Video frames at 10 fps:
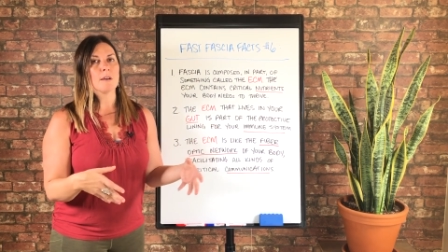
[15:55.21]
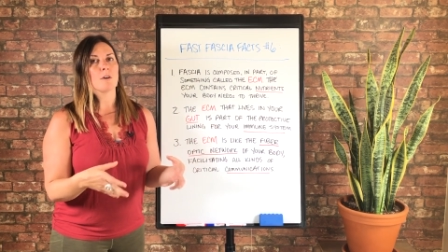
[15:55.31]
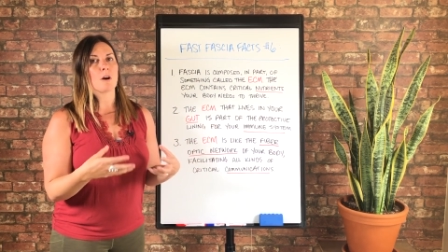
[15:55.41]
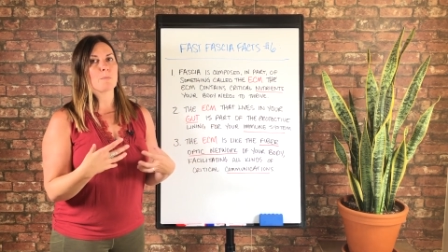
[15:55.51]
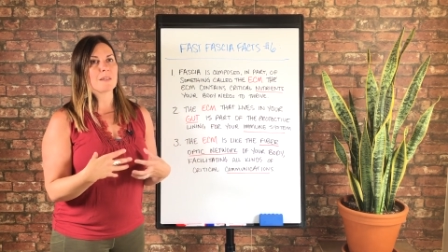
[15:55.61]

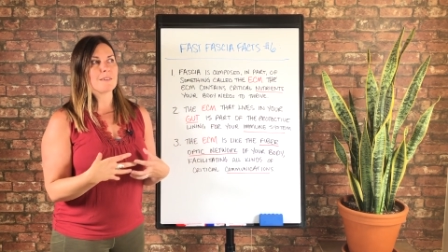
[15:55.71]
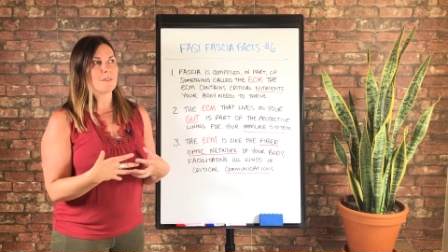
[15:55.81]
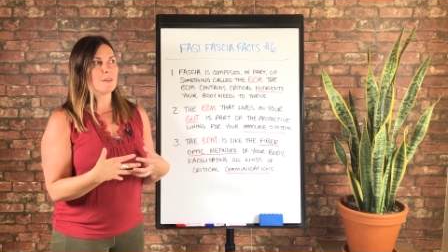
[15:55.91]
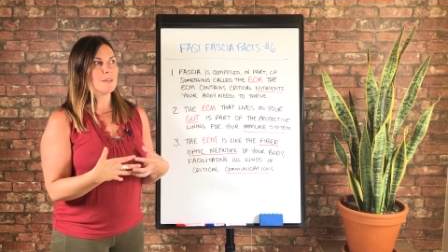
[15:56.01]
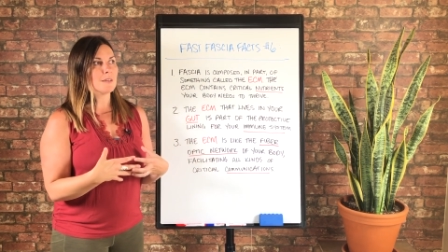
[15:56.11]
and our
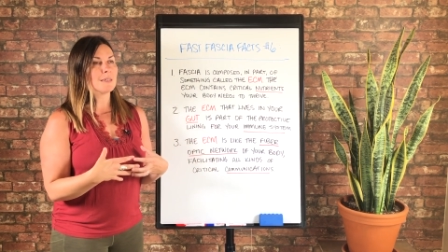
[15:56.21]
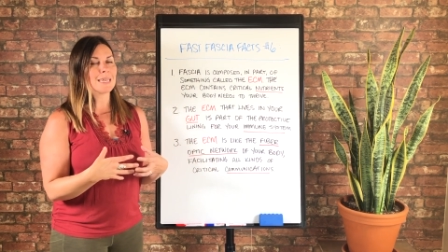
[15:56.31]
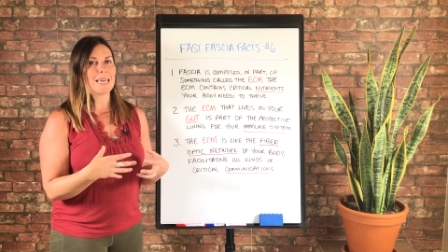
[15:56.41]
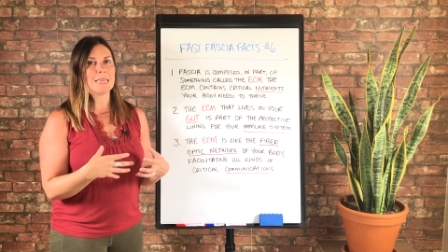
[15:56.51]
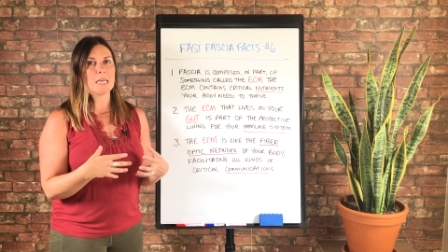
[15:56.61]
place in it
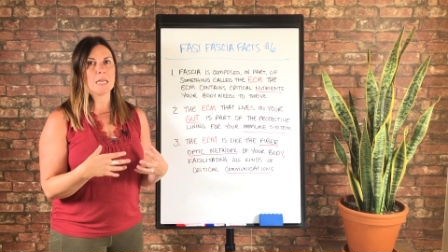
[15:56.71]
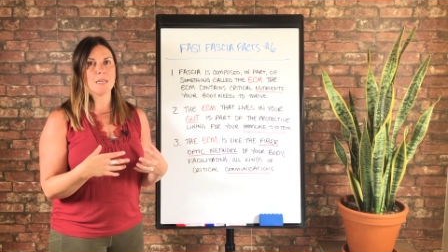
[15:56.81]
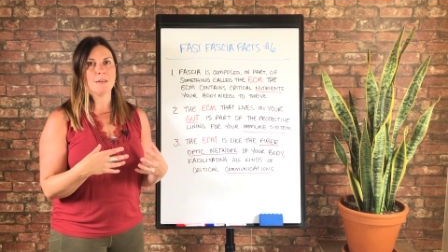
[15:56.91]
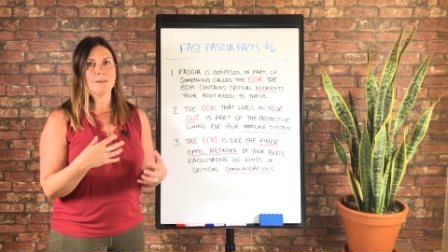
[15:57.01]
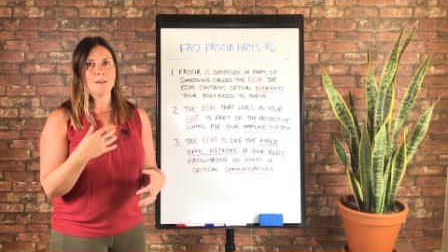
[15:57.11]
and
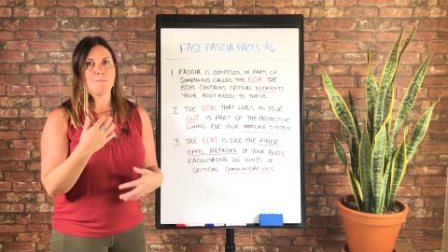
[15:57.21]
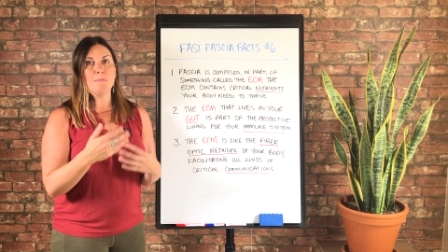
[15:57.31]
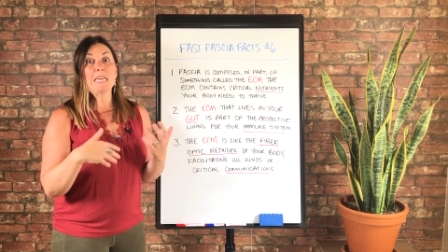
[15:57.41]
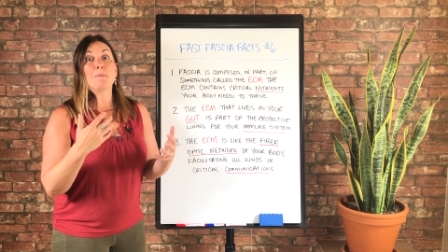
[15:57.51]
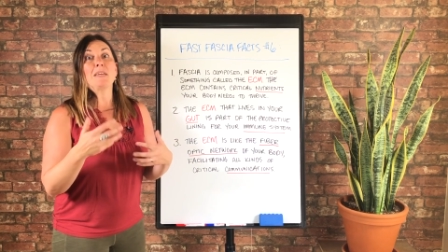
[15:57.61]
then
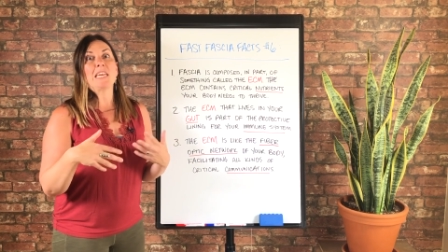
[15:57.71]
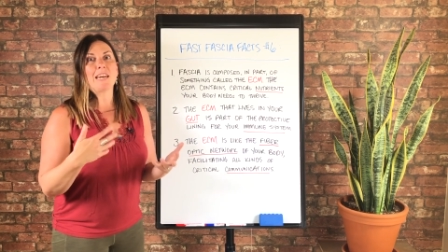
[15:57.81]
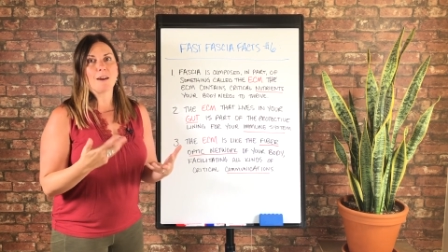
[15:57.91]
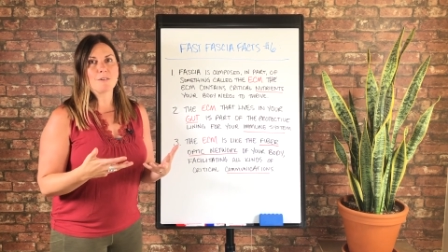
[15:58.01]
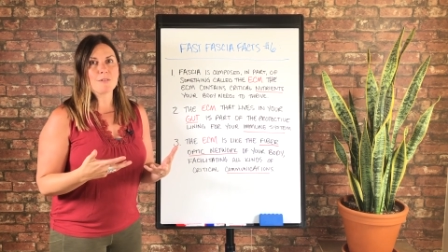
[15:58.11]
make
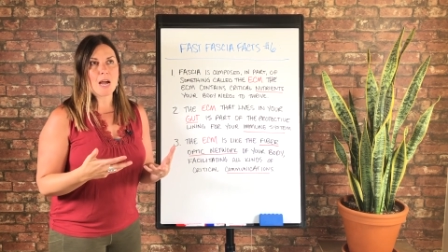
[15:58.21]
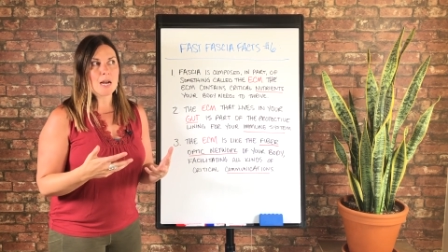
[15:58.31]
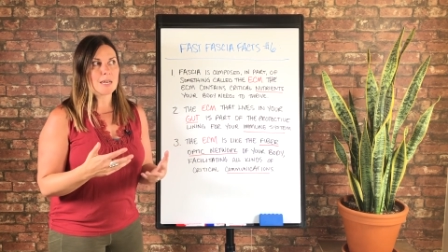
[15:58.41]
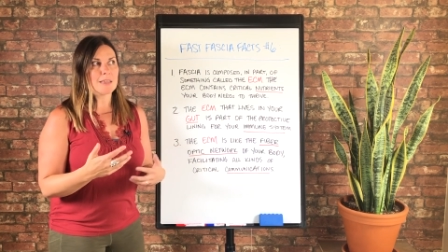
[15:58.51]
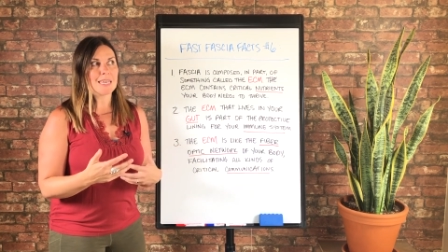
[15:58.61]
meaning out of
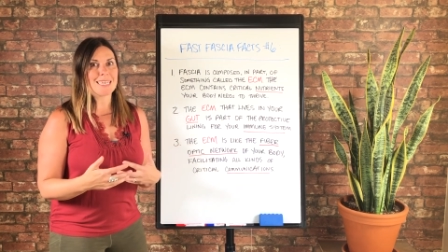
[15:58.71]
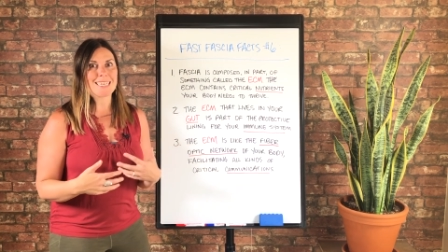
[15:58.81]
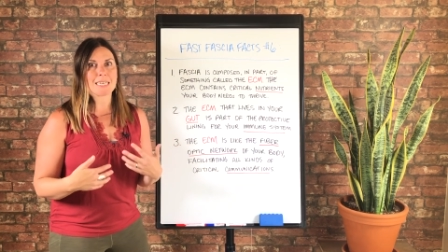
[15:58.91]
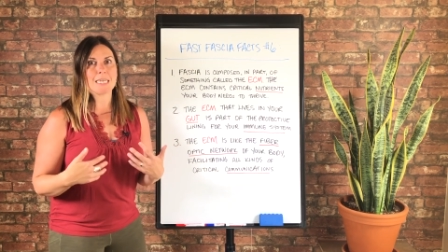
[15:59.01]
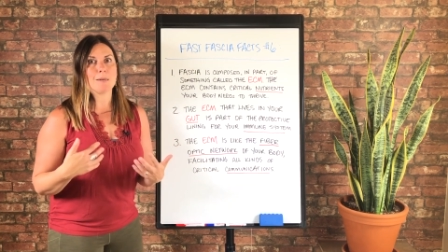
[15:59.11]
that and then
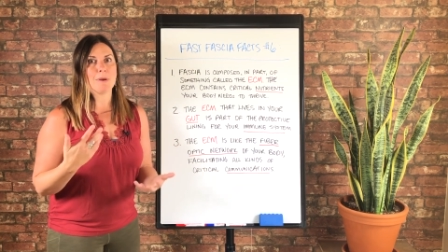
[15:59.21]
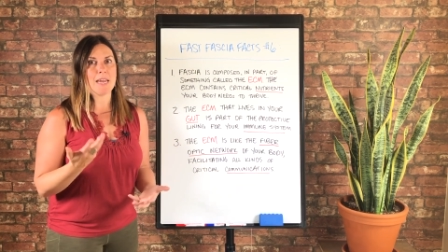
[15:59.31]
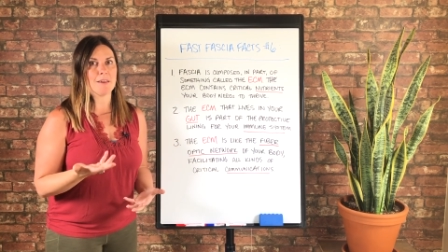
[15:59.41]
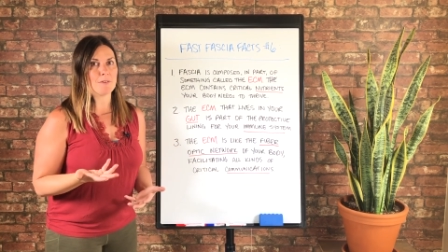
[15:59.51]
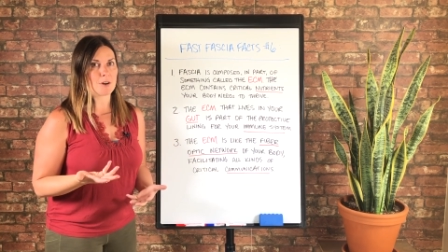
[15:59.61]
dictate
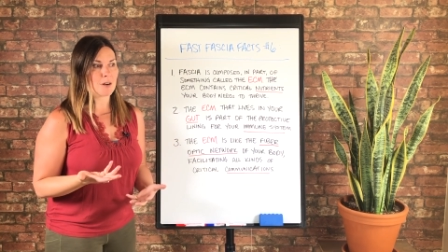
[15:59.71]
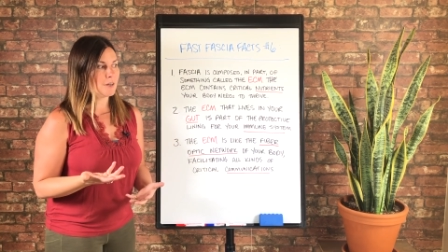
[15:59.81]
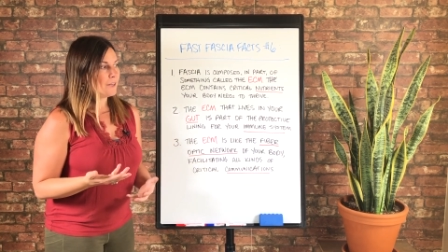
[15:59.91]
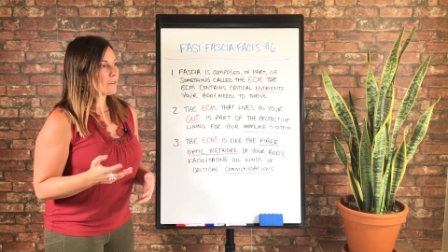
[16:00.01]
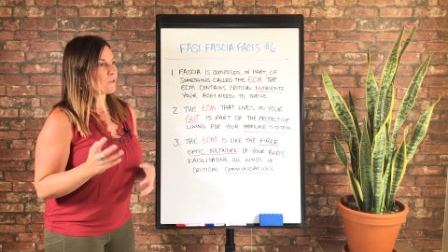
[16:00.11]
behavior.
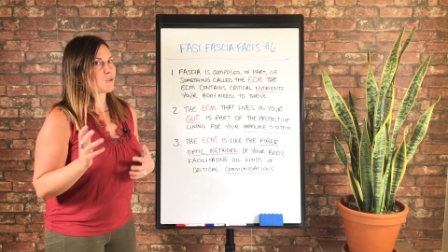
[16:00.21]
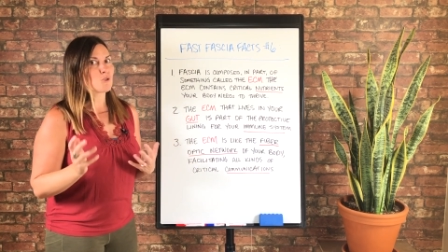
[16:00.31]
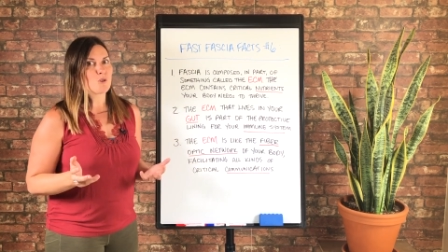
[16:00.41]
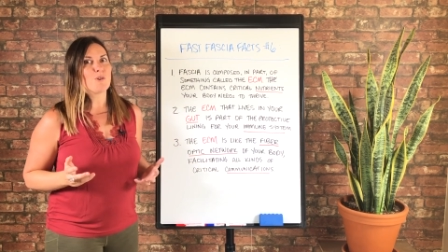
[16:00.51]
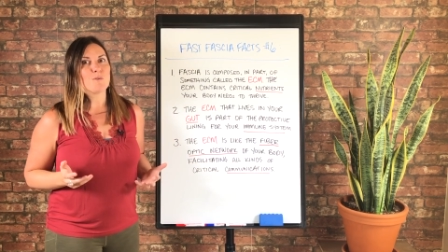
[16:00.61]
So there's
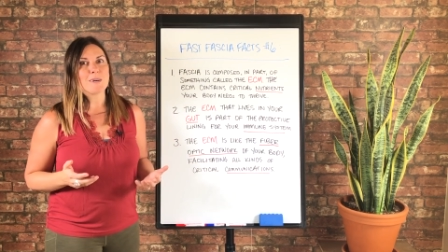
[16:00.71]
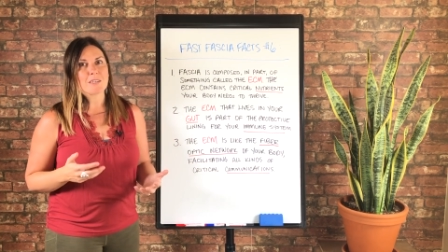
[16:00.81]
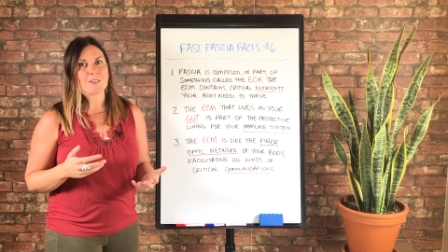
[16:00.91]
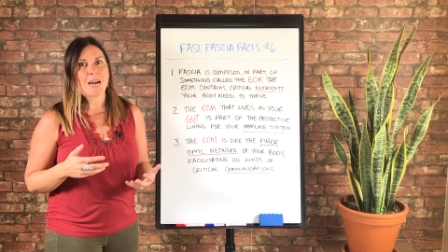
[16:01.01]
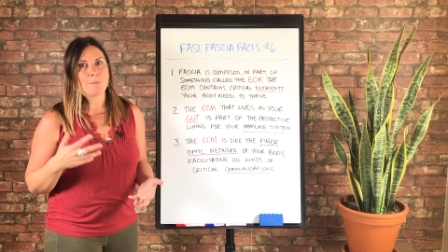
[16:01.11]
so
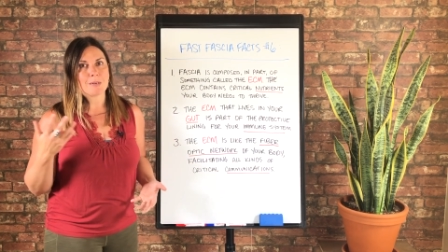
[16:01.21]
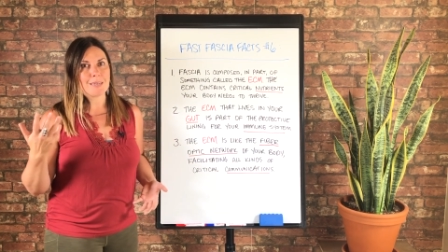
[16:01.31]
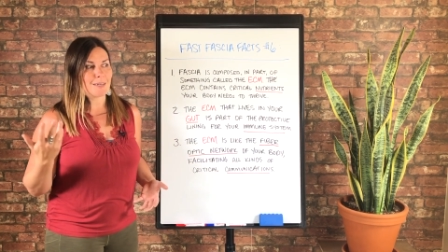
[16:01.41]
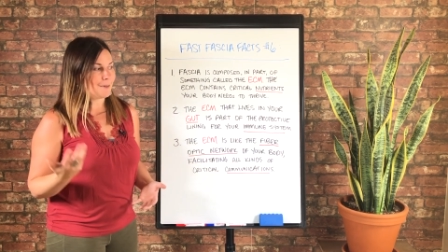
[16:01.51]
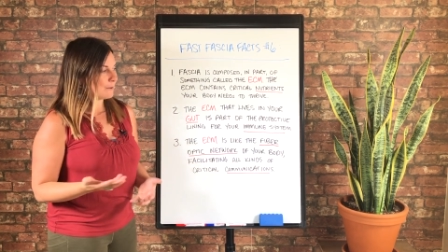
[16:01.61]
much
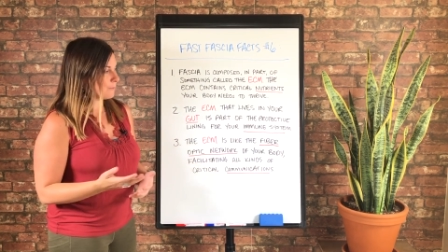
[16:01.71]
happening